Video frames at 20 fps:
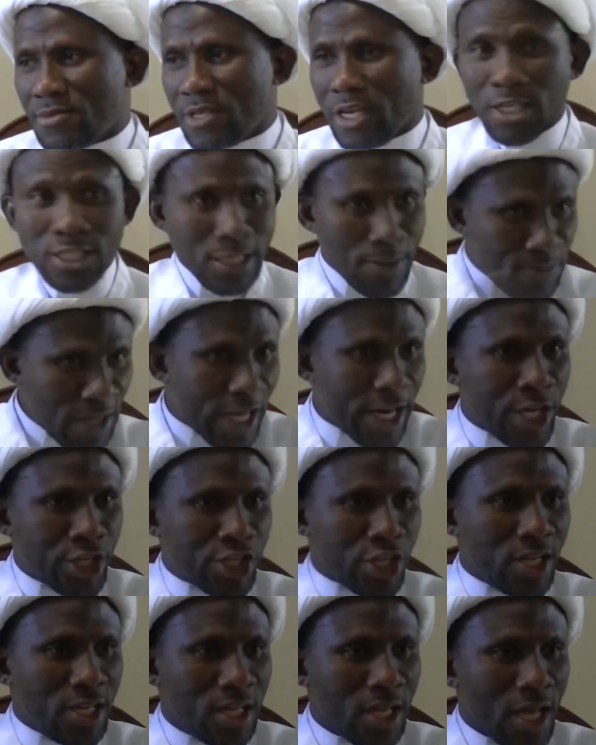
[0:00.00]
And some
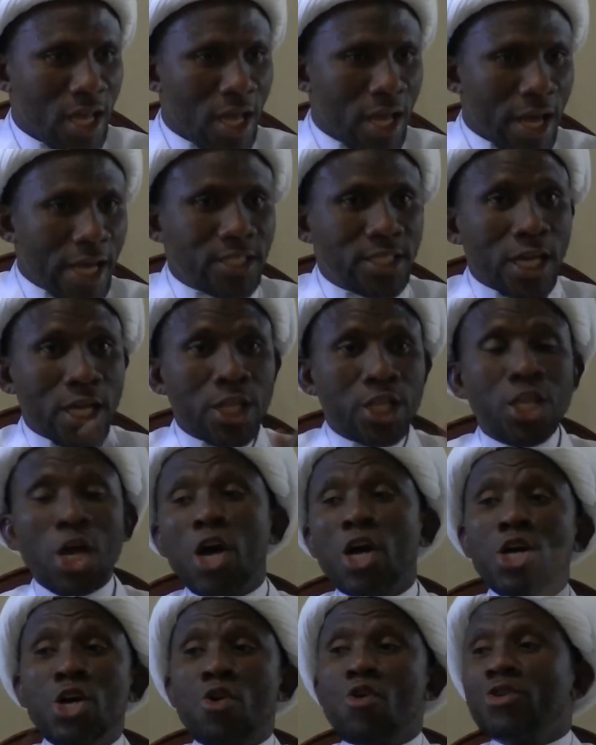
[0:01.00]
narration, he said,
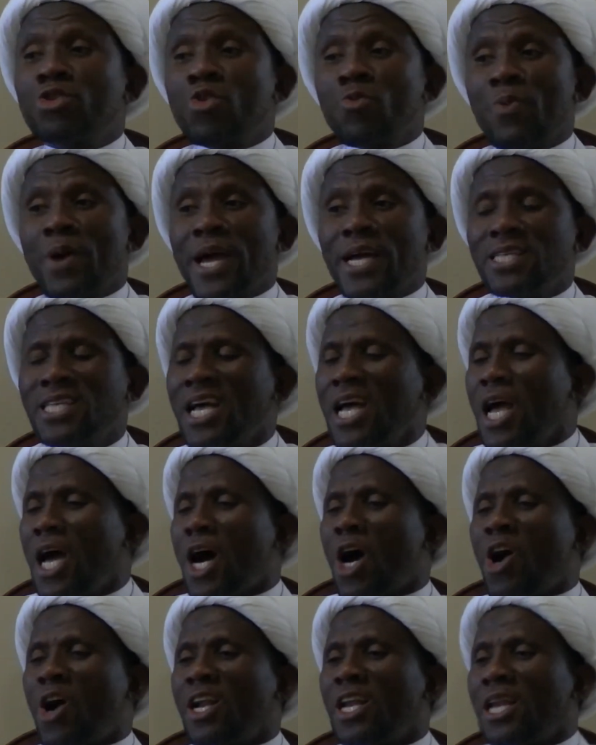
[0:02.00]
don't go to bed
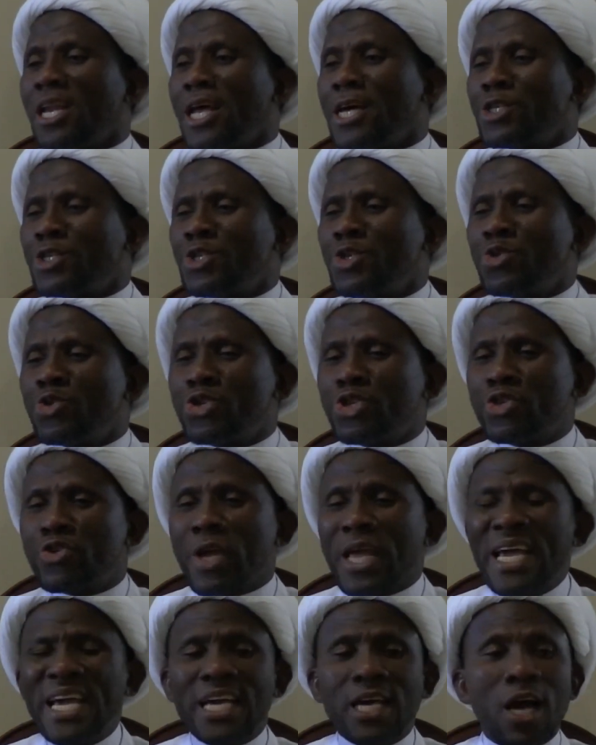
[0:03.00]
unless you
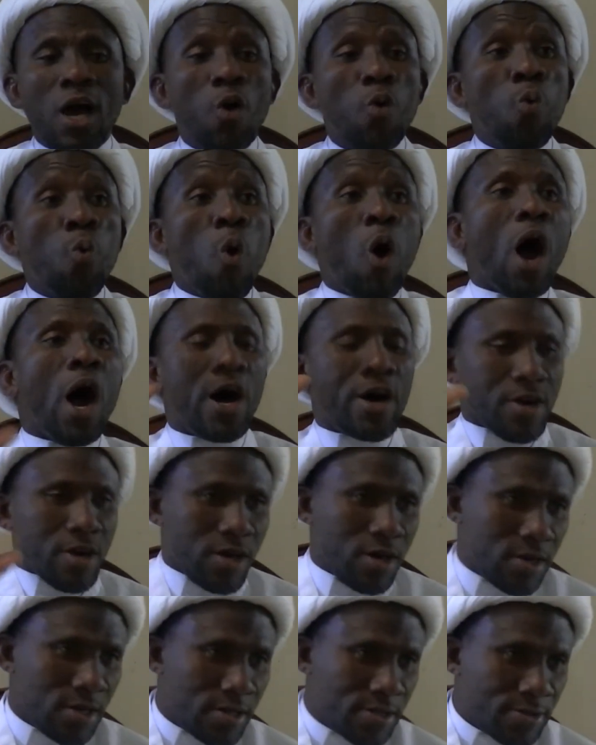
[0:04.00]
drink water.